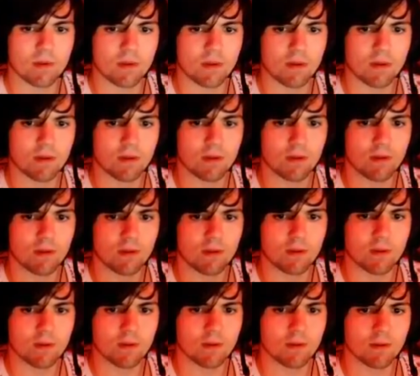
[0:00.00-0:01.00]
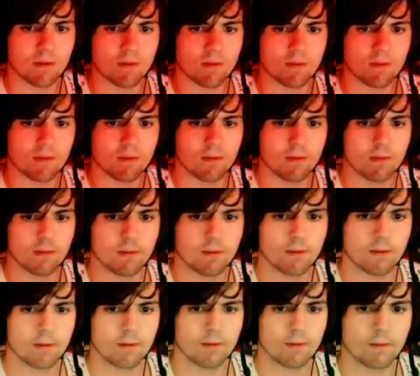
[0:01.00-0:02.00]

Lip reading: (silence)